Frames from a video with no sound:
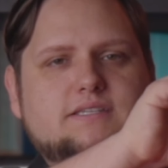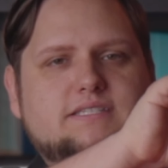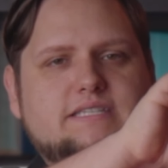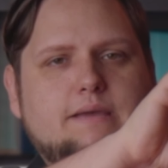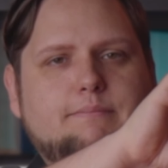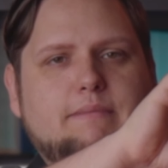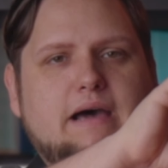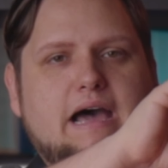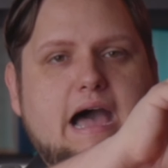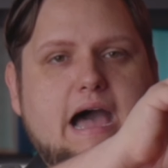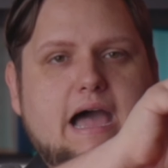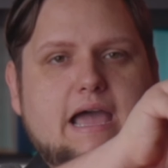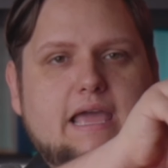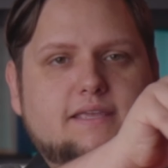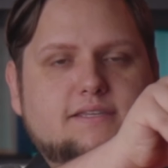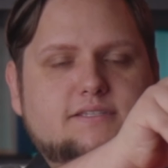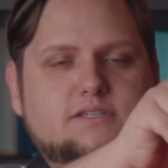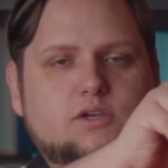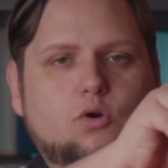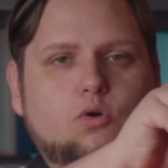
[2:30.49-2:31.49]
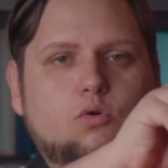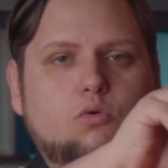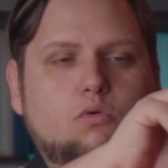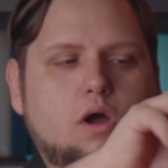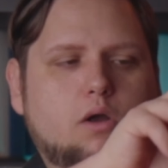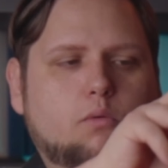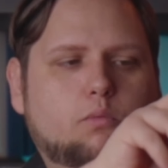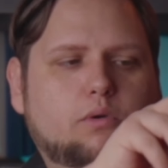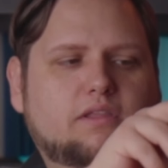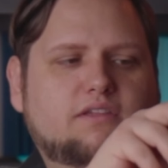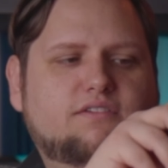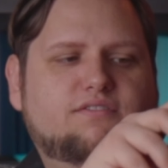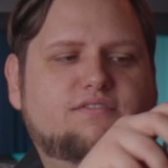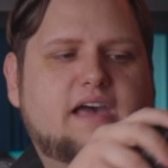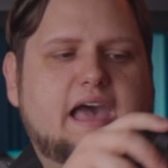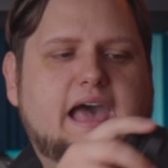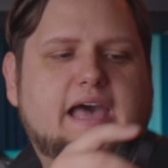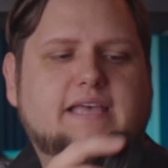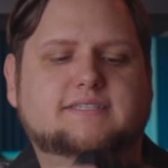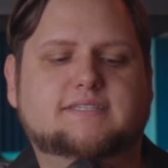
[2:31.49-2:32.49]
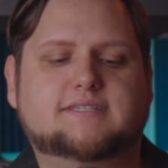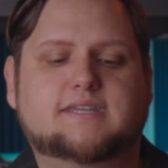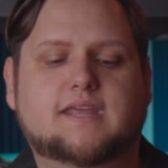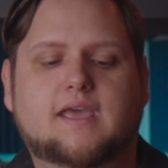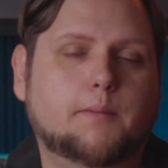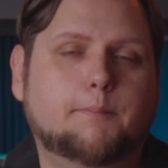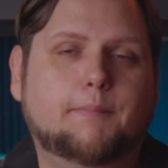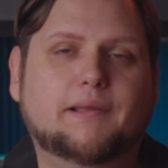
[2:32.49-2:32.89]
set my ISO really fast.